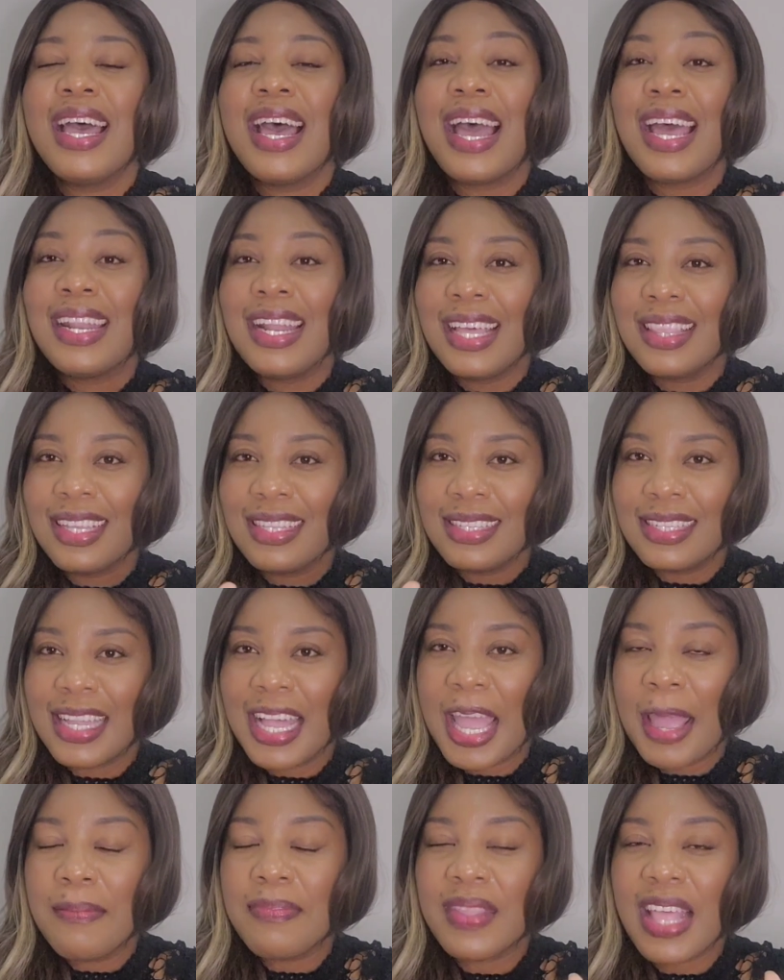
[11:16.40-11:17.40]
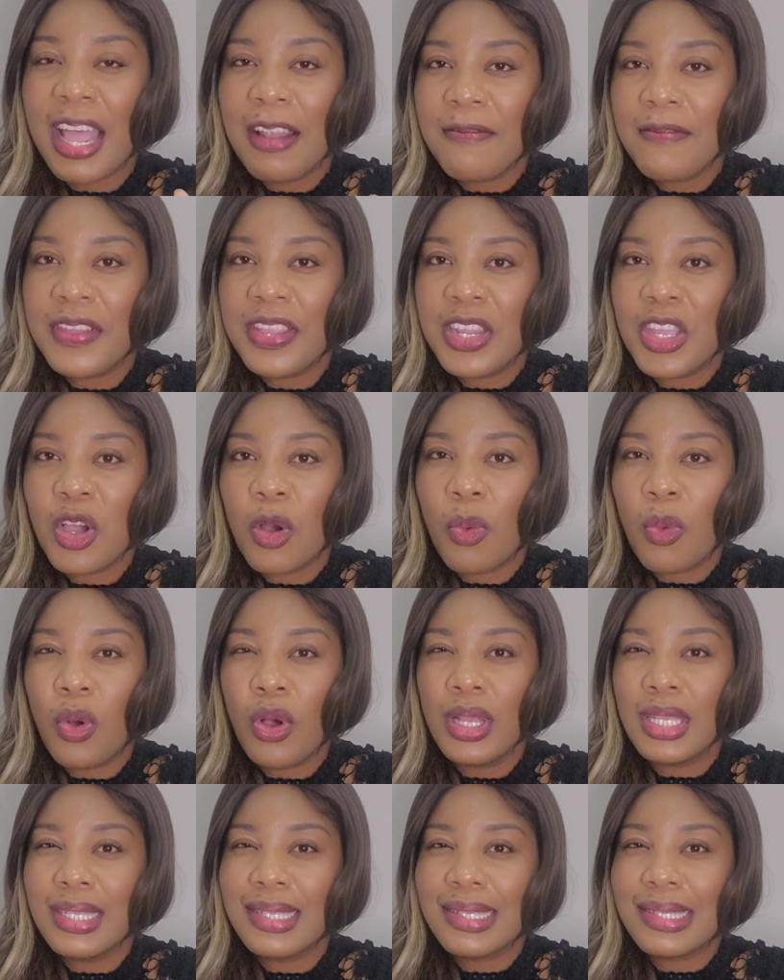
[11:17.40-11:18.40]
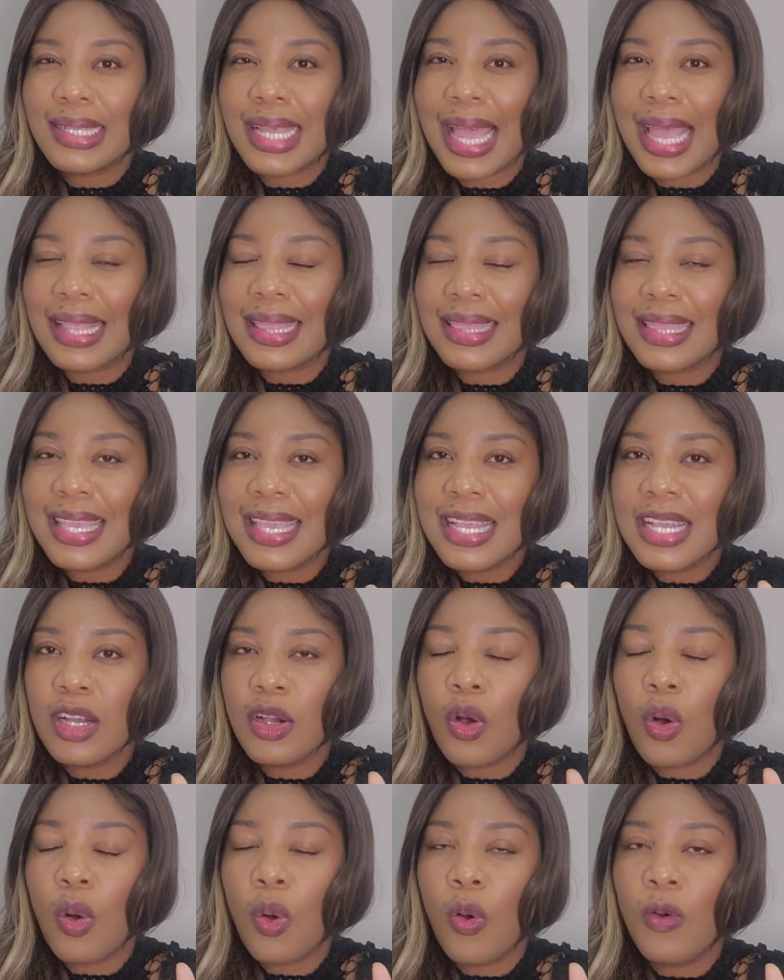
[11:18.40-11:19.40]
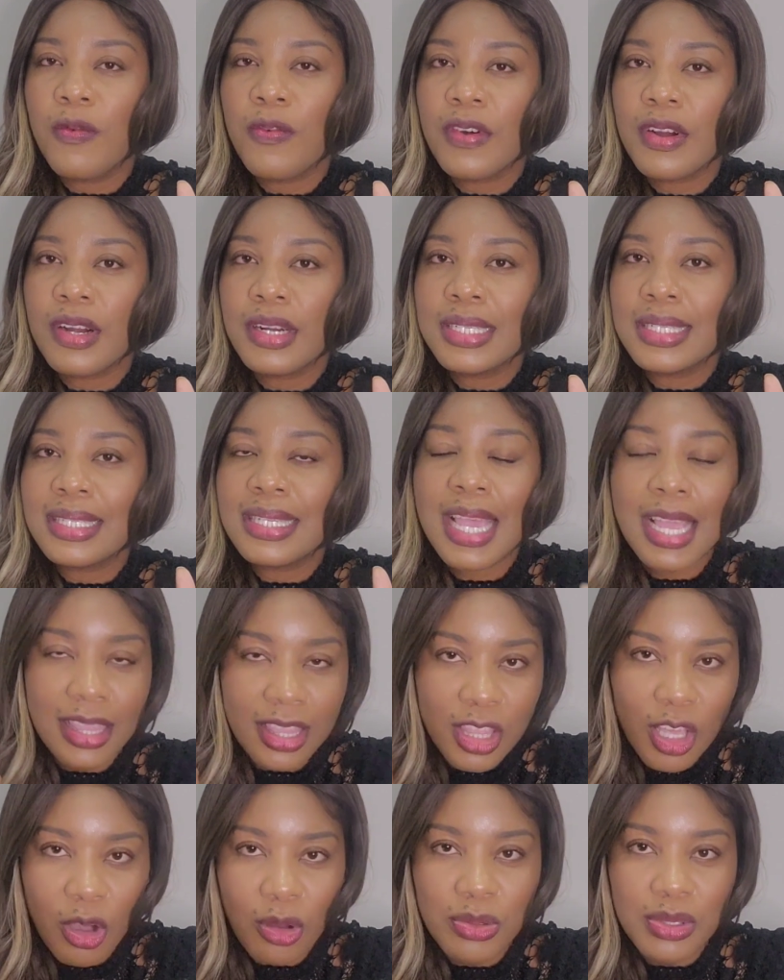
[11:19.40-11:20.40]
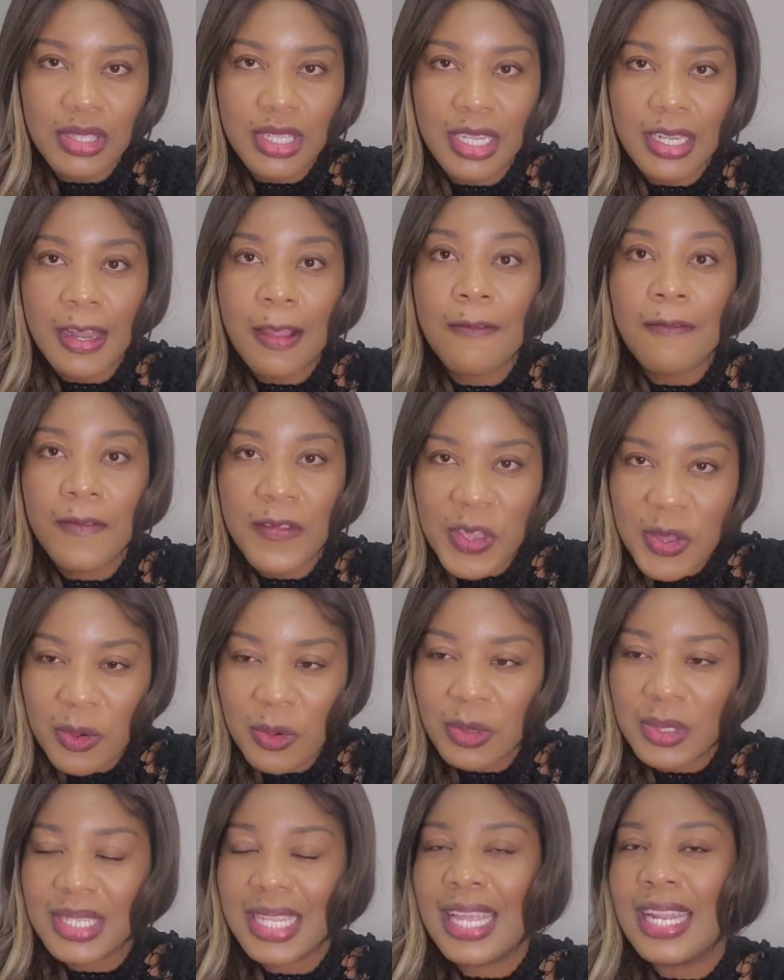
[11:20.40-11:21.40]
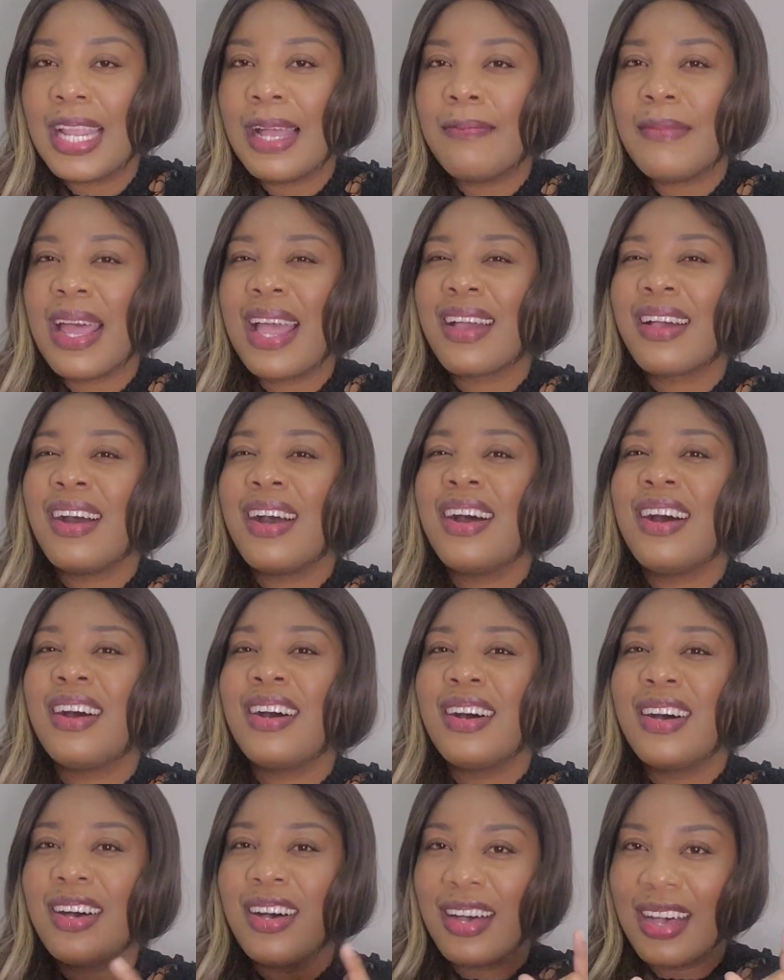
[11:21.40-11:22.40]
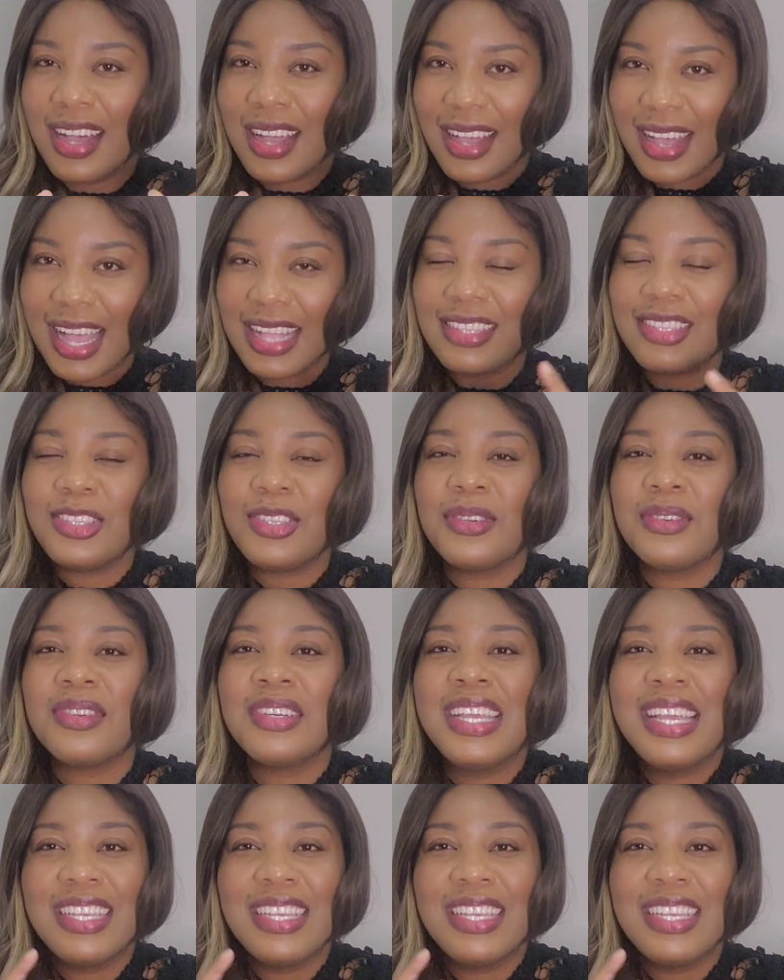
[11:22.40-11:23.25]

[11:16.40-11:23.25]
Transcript: And at the time, that video was, I think, over 10,000 views. And I'm like, oh, got you.